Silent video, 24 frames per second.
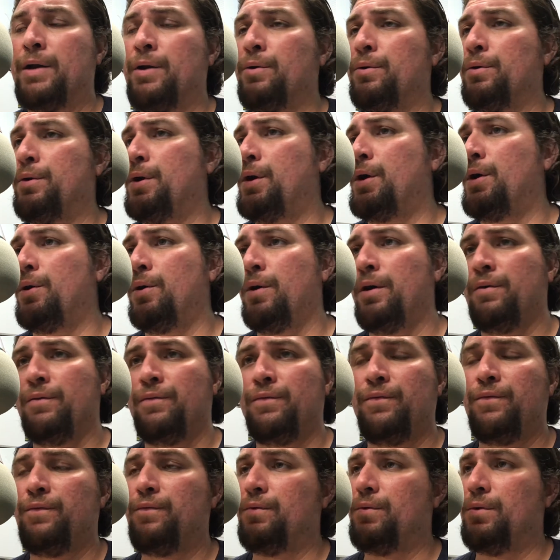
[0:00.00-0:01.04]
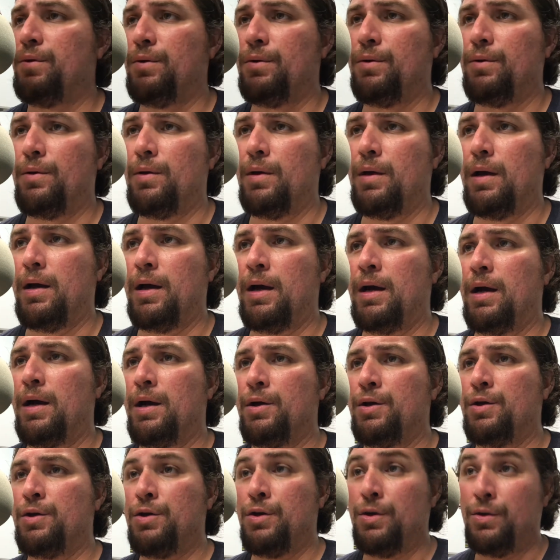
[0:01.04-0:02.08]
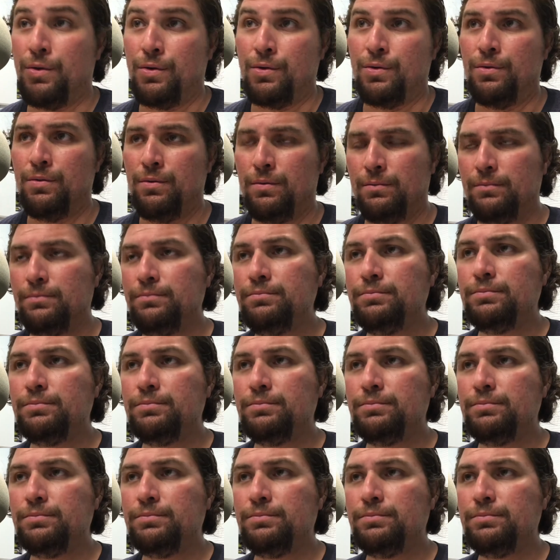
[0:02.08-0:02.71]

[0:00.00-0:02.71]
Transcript: don't know if you,